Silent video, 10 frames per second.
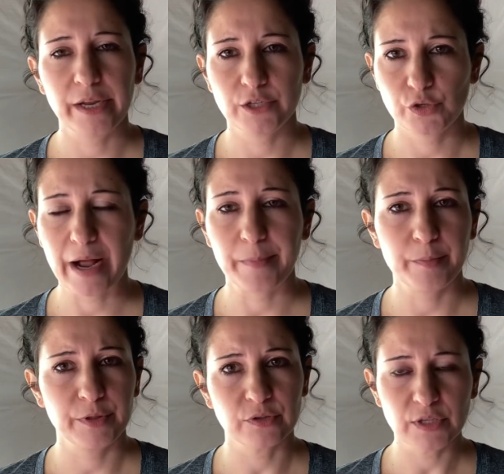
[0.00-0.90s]
to trap
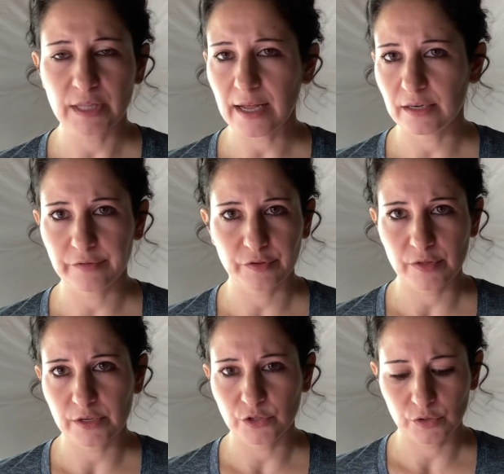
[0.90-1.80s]
it, but there's a lot of
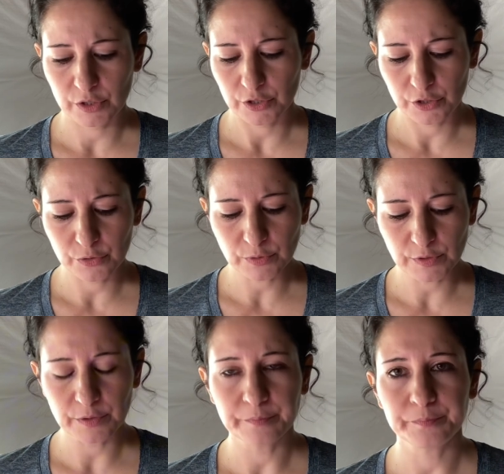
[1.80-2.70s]
different things you can
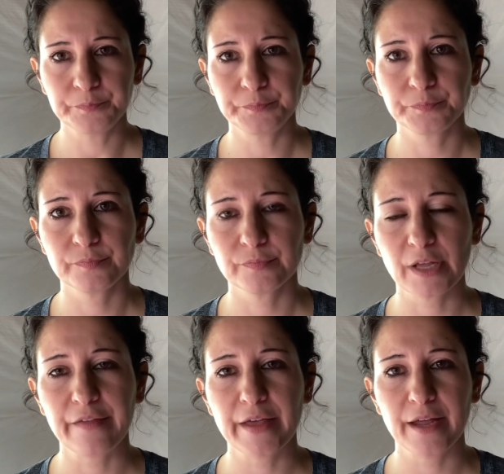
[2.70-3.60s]
use.
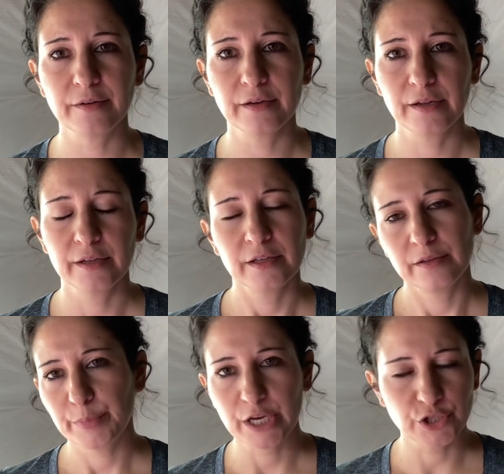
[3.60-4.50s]
And then
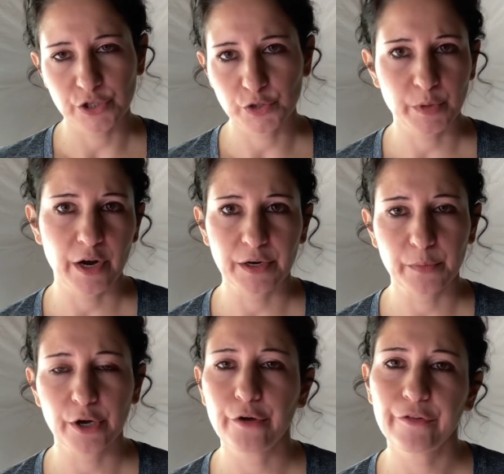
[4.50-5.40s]
patience, we already
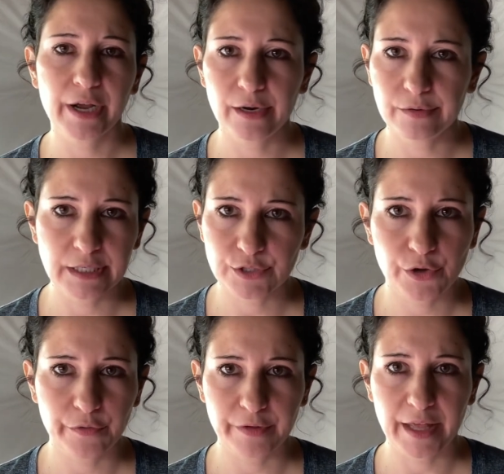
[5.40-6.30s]
went over. I don't need to
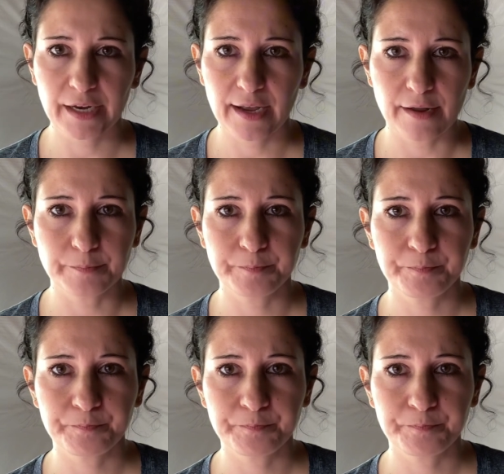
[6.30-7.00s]
go over that again.